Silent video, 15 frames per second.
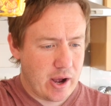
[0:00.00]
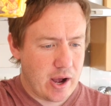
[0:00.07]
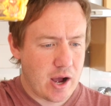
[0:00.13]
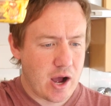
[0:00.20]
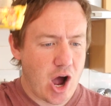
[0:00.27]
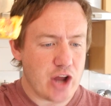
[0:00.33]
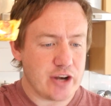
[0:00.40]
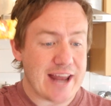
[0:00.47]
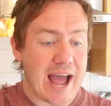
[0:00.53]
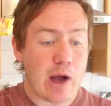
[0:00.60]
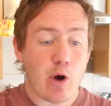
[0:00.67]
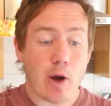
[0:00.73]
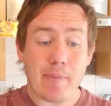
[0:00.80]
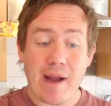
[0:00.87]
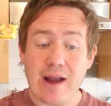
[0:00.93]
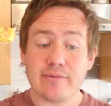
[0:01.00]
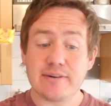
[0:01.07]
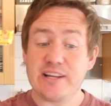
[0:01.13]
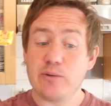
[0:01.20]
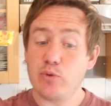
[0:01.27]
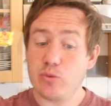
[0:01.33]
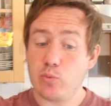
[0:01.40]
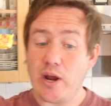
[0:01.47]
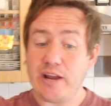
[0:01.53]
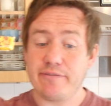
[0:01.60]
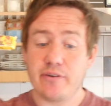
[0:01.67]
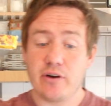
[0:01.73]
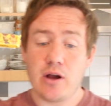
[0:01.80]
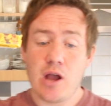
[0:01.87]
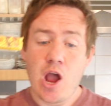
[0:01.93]
Uh, now, apparently with
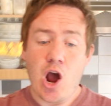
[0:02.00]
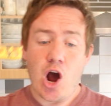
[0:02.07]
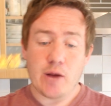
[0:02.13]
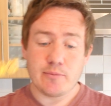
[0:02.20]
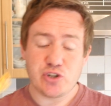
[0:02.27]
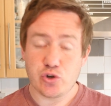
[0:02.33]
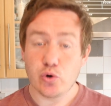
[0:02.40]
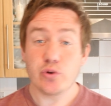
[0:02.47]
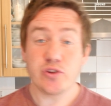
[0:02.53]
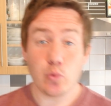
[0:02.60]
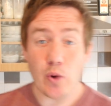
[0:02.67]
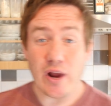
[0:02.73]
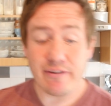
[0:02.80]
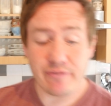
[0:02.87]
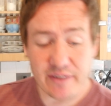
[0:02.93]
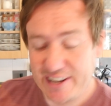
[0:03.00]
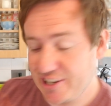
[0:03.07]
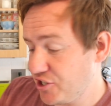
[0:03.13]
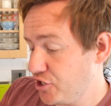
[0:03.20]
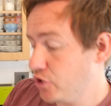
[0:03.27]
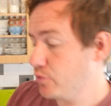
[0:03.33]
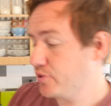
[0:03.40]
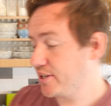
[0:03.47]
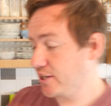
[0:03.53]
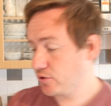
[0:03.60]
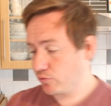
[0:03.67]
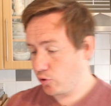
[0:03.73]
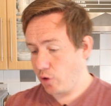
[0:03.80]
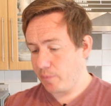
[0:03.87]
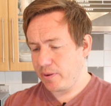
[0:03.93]
wafer, I'm sure the wafer is new, says
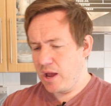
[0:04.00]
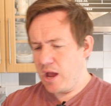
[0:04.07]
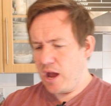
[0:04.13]
Rob.